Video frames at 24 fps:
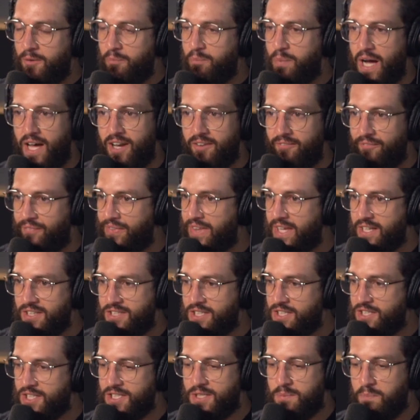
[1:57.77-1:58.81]
But
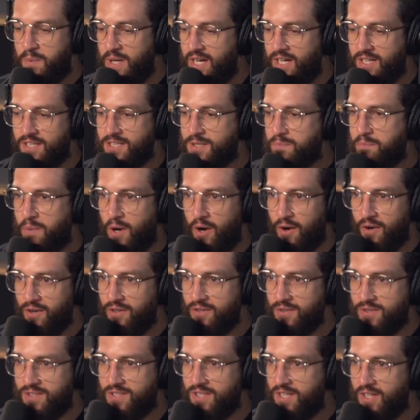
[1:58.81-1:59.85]
to just be
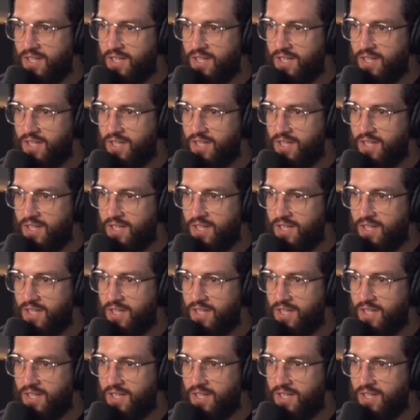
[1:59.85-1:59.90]
exposed to